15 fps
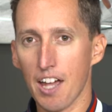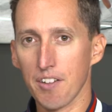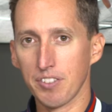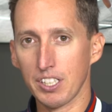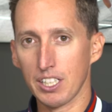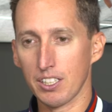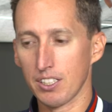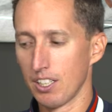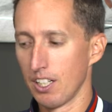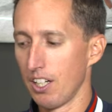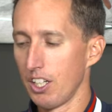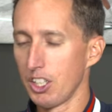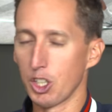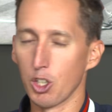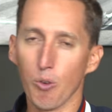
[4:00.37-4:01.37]
heavy
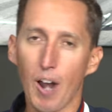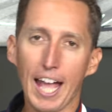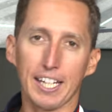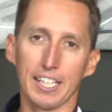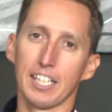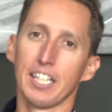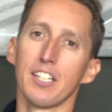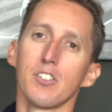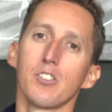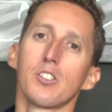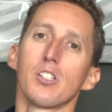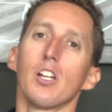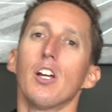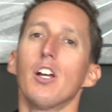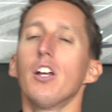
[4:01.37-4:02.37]
your racket
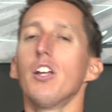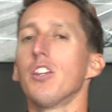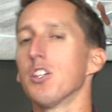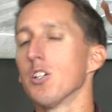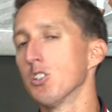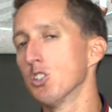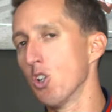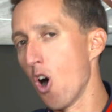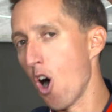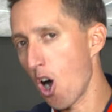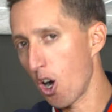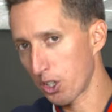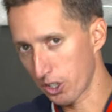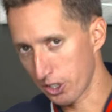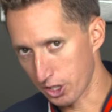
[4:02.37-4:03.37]
is, the
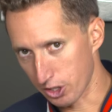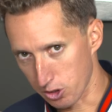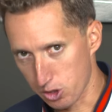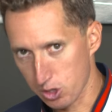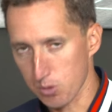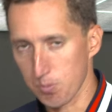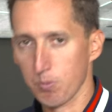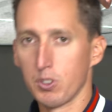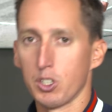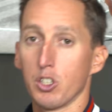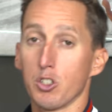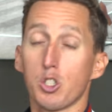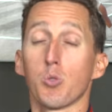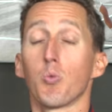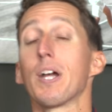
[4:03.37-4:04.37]
longer
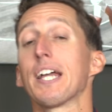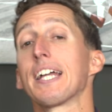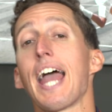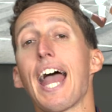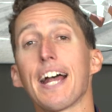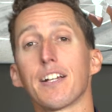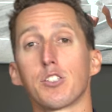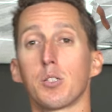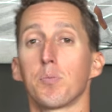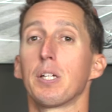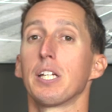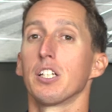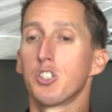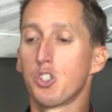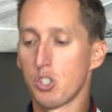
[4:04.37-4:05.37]
your swing has to
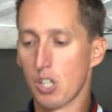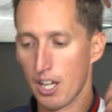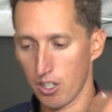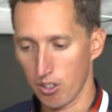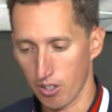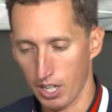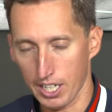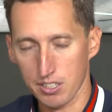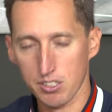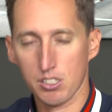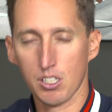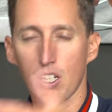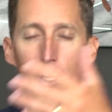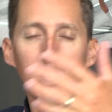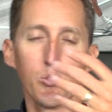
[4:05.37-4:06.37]
be to
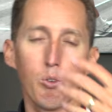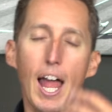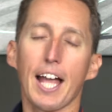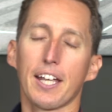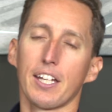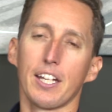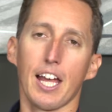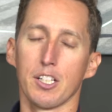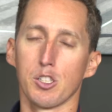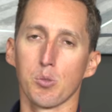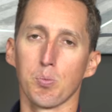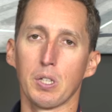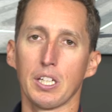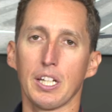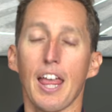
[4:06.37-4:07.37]
generate racket head
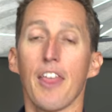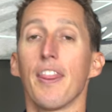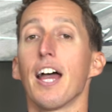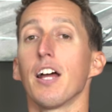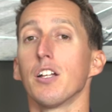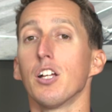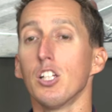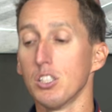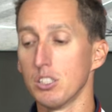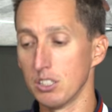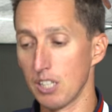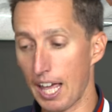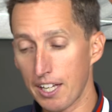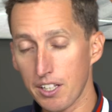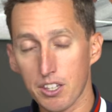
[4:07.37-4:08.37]
speed. And that
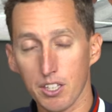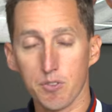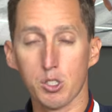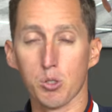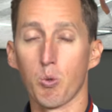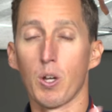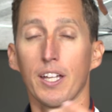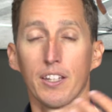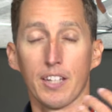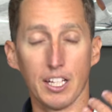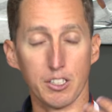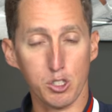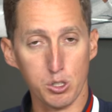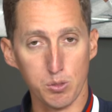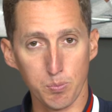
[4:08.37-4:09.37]
length of swing and
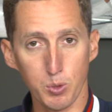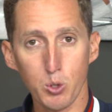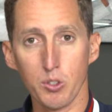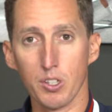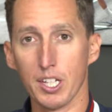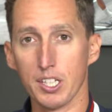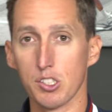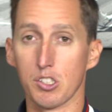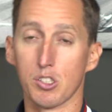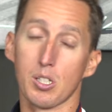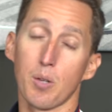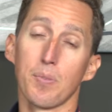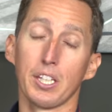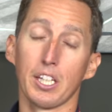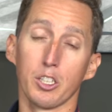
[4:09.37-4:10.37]
that smoothness is
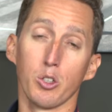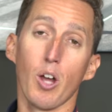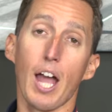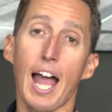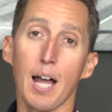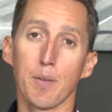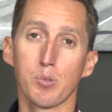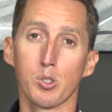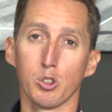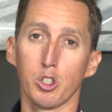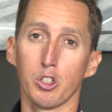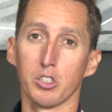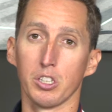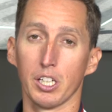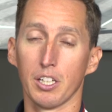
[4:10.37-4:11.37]
something that you
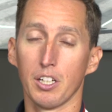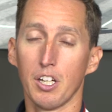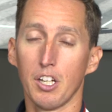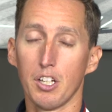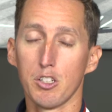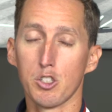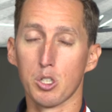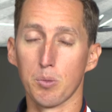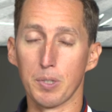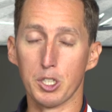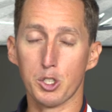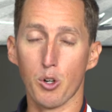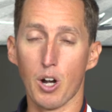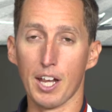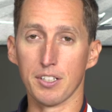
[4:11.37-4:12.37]
absolutely should be
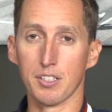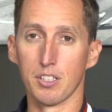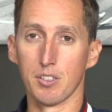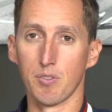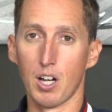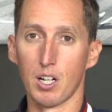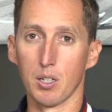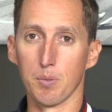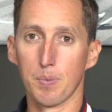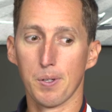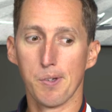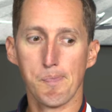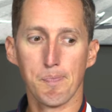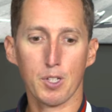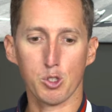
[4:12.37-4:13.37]
trying to develop.
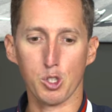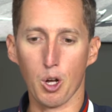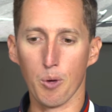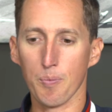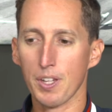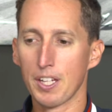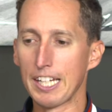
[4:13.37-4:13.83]
So